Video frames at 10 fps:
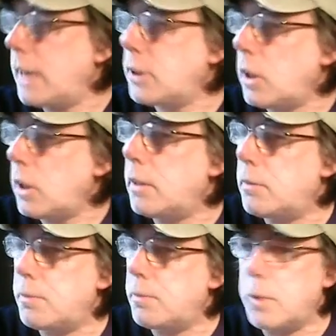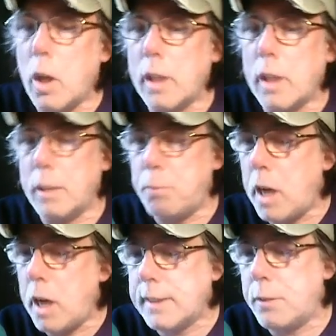I started calling it
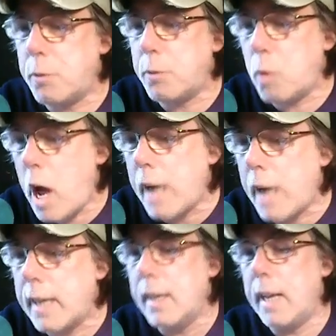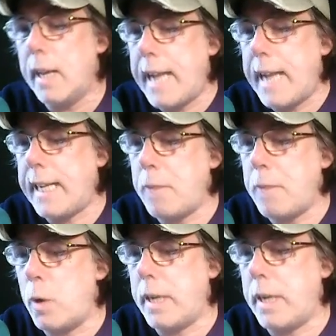Positive Rock
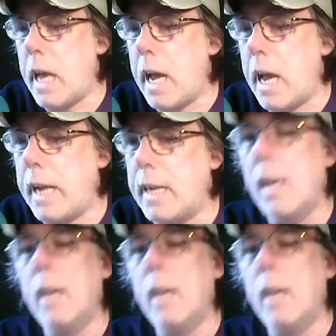88.9.